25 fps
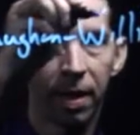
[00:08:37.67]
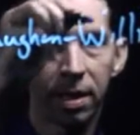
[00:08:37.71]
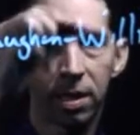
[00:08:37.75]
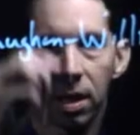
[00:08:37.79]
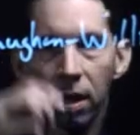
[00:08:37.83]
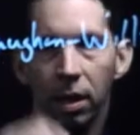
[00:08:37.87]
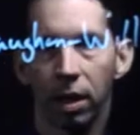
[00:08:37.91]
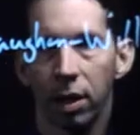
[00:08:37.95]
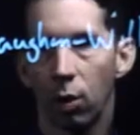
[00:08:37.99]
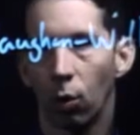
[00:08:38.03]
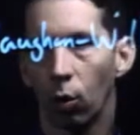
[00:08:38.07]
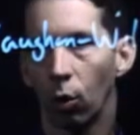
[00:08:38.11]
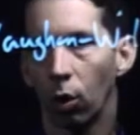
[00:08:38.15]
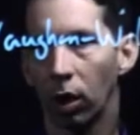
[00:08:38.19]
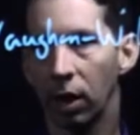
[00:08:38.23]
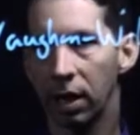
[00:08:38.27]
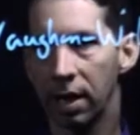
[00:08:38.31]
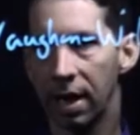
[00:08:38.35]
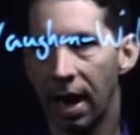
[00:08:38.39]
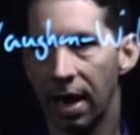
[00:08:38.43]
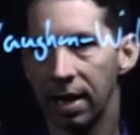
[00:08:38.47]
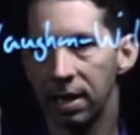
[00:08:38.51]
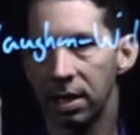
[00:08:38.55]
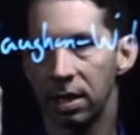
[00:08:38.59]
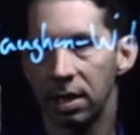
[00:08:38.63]
basically
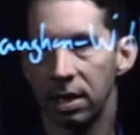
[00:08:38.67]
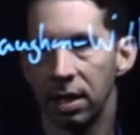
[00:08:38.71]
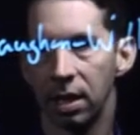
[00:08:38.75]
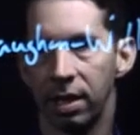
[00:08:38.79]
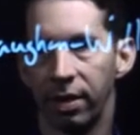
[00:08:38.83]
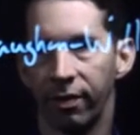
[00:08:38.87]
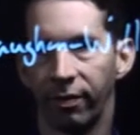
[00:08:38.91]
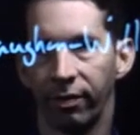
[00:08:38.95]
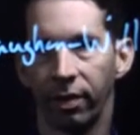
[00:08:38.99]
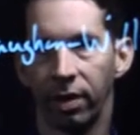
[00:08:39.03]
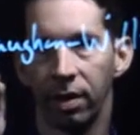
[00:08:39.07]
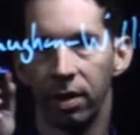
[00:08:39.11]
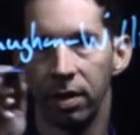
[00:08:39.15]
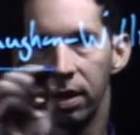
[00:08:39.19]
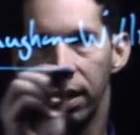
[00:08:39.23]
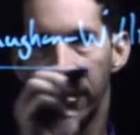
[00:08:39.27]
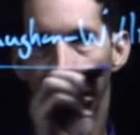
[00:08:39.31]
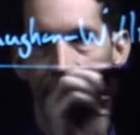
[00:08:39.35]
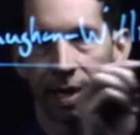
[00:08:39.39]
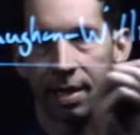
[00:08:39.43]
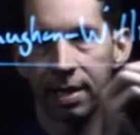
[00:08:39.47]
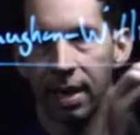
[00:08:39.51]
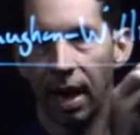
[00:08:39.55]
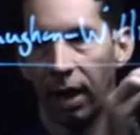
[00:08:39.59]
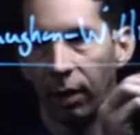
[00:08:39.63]
organizes the different
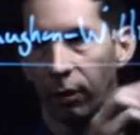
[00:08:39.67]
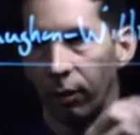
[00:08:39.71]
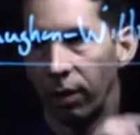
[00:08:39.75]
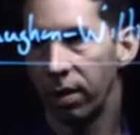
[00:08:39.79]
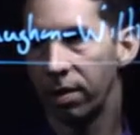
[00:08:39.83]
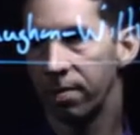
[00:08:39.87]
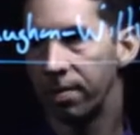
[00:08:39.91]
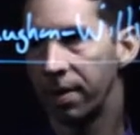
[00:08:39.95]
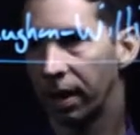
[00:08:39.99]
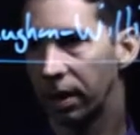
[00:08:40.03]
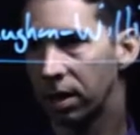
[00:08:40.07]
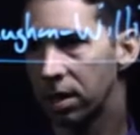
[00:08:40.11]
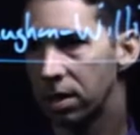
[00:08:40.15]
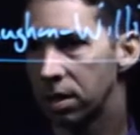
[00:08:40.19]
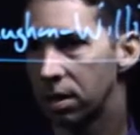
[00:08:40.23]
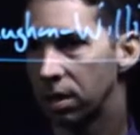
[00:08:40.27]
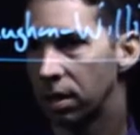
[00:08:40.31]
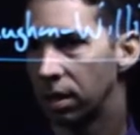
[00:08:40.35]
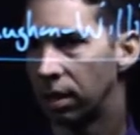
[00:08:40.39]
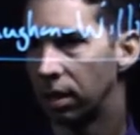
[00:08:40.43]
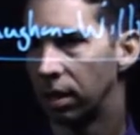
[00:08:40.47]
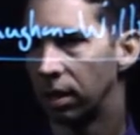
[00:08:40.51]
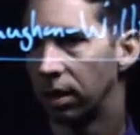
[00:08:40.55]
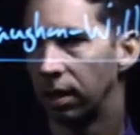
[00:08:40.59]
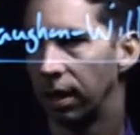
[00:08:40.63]
antiarrhythmics
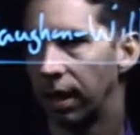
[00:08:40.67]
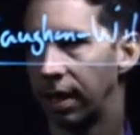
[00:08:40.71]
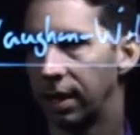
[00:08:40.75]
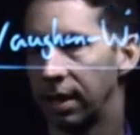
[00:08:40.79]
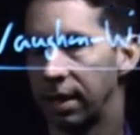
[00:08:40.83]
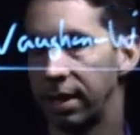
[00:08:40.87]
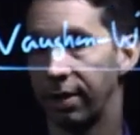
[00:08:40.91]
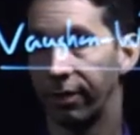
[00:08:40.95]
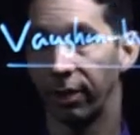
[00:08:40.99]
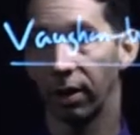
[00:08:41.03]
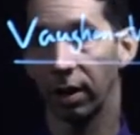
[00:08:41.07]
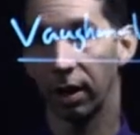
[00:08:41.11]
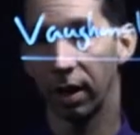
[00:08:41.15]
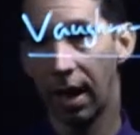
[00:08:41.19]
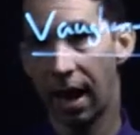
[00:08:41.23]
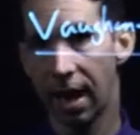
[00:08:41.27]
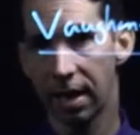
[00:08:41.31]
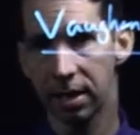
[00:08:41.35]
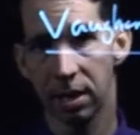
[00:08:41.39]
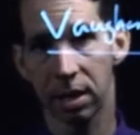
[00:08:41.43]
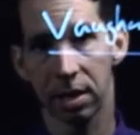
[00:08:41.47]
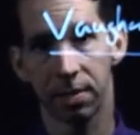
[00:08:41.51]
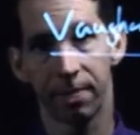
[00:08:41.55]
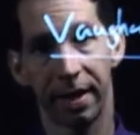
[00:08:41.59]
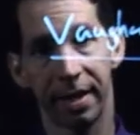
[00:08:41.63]
into different
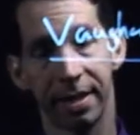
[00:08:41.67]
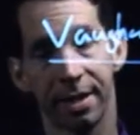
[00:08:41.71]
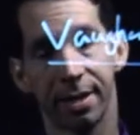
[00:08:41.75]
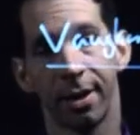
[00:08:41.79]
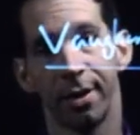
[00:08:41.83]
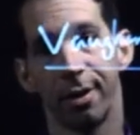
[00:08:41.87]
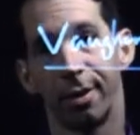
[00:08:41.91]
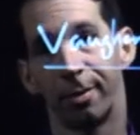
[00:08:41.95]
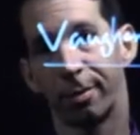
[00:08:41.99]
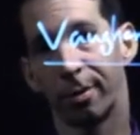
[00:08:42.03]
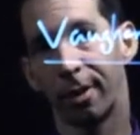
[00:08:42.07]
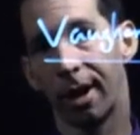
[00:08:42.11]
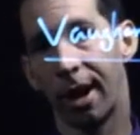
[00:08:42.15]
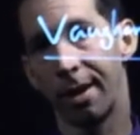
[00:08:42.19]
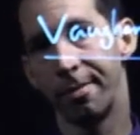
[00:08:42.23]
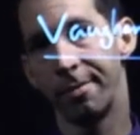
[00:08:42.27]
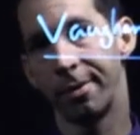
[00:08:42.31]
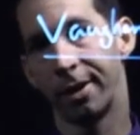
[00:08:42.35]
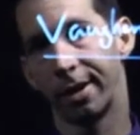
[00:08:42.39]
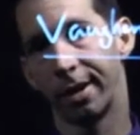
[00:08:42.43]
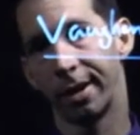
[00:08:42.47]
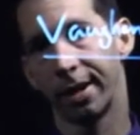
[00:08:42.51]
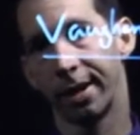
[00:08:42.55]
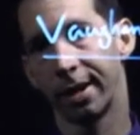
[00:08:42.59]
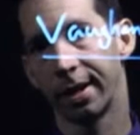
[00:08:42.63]
classes based on their
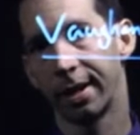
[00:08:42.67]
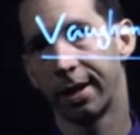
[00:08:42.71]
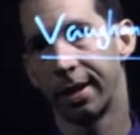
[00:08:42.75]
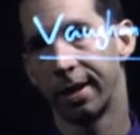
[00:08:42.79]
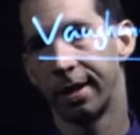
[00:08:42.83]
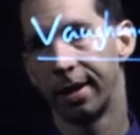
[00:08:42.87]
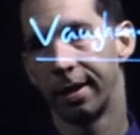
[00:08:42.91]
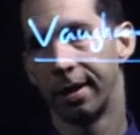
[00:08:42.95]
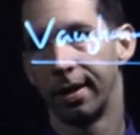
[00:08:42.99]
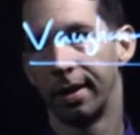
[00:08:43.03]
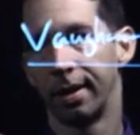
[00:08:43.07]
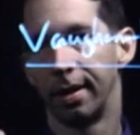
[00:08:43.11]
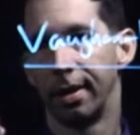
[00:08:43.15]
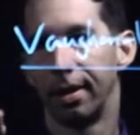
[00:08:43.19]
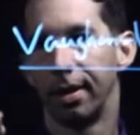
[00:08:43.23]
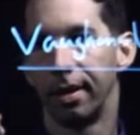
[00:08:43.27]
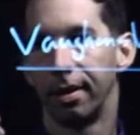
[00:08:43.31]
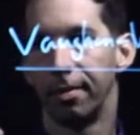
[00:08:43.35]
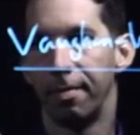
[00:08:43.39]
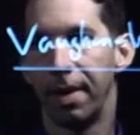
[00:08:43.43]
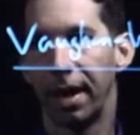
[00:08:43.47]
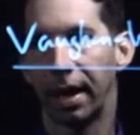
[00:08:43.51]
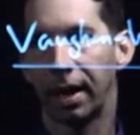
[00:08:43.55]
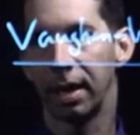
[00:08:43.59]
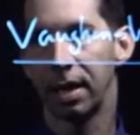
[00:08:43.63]
primary
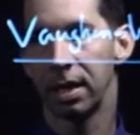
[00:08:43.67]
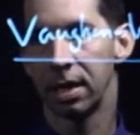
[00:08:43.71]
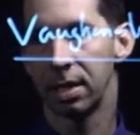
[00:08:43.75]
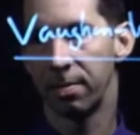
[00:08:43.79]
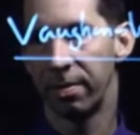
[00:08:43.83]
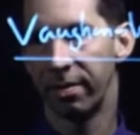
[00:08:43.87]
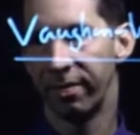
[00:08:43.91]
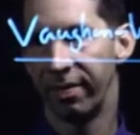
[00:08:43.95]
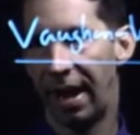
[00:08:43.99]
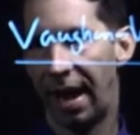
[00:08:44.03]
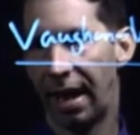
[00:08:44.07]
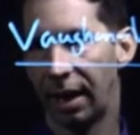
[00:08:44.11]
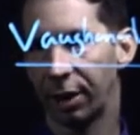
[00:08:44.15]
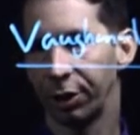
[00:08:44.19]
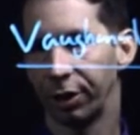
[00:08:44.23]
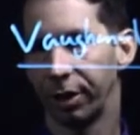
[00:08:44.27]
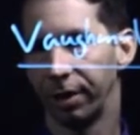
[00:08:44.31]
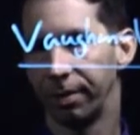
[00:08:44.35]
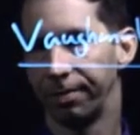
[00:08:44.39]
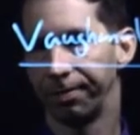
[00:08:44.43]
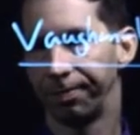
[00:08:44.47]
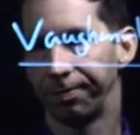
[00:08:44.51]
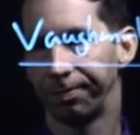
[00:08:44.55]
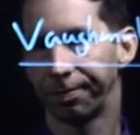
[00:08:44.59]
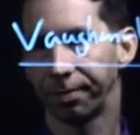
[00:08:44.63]
mechanism of
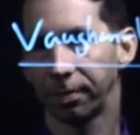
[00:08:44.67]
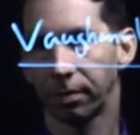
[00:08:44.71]
action.